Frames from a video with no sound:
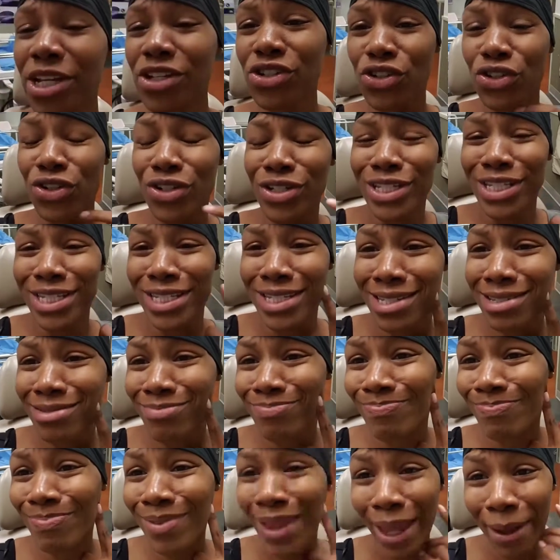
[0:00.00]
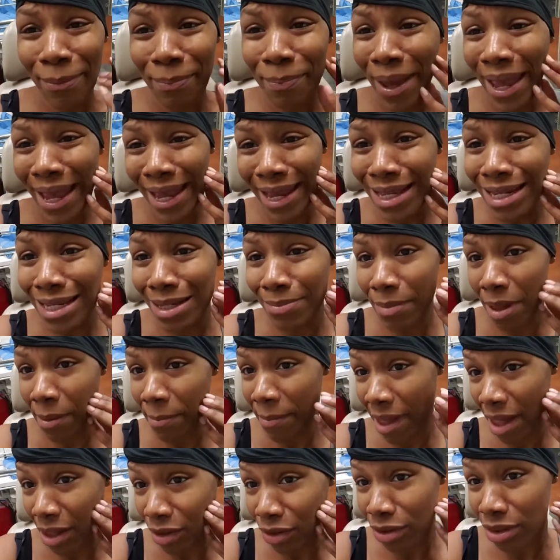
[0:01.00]
major like pain in
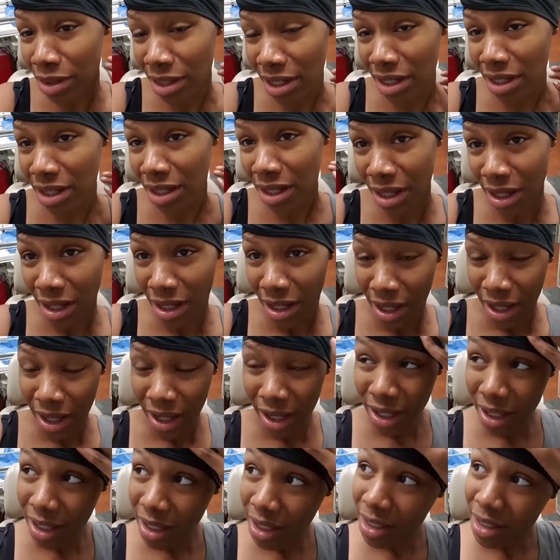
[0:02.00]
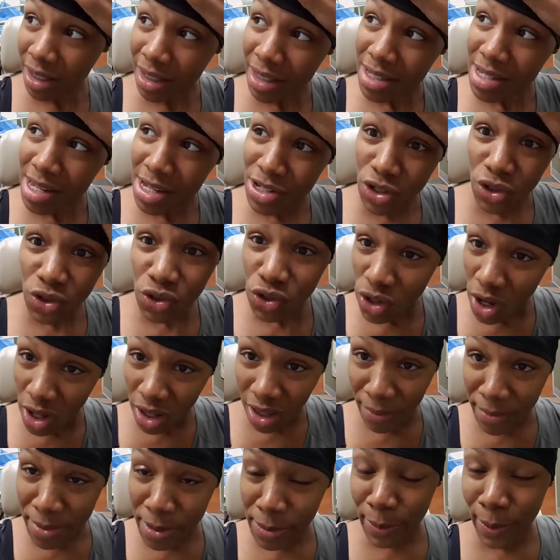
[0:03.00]
my mouth and I told
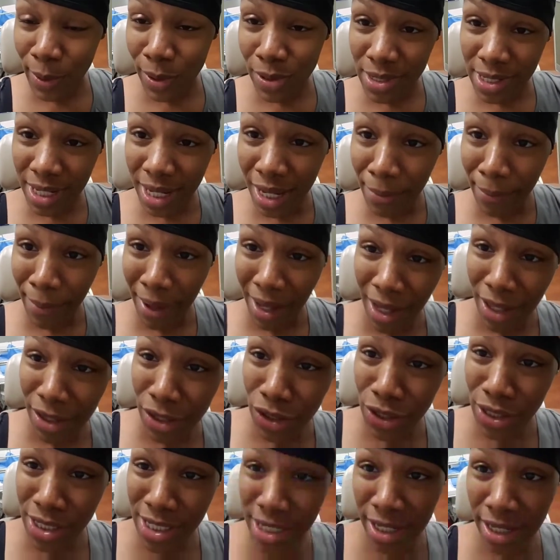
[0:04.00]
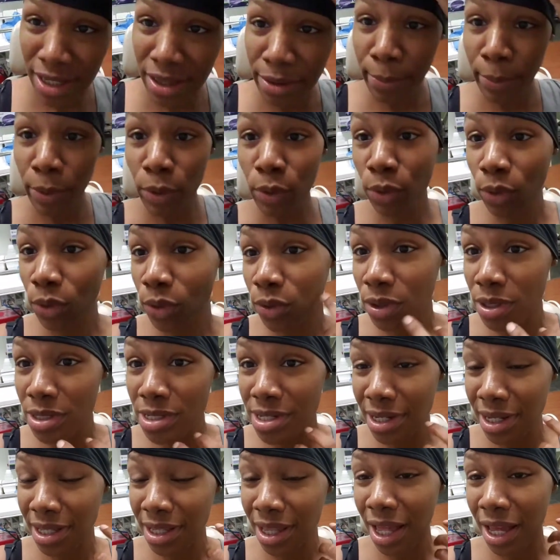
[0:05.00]
y'all I'm supposed to get my other teeth
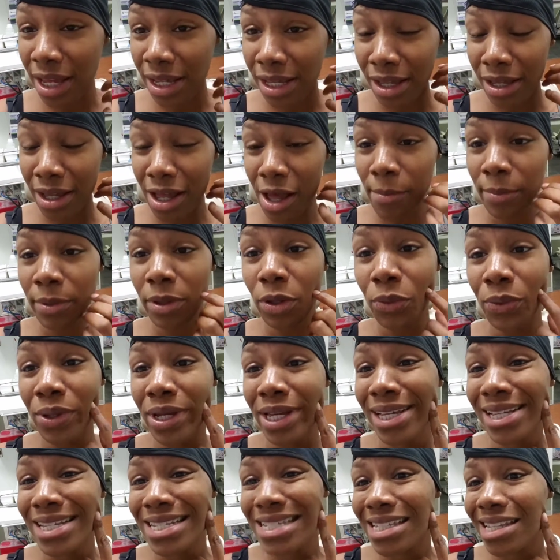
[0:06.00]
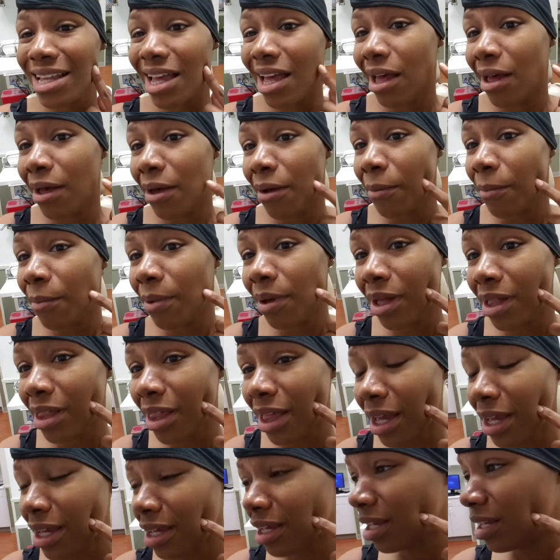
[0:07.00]
pulled in like a couple of weeks
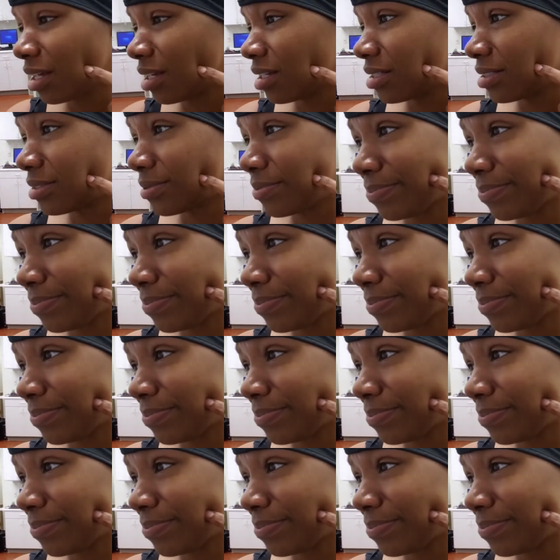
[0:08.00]
but like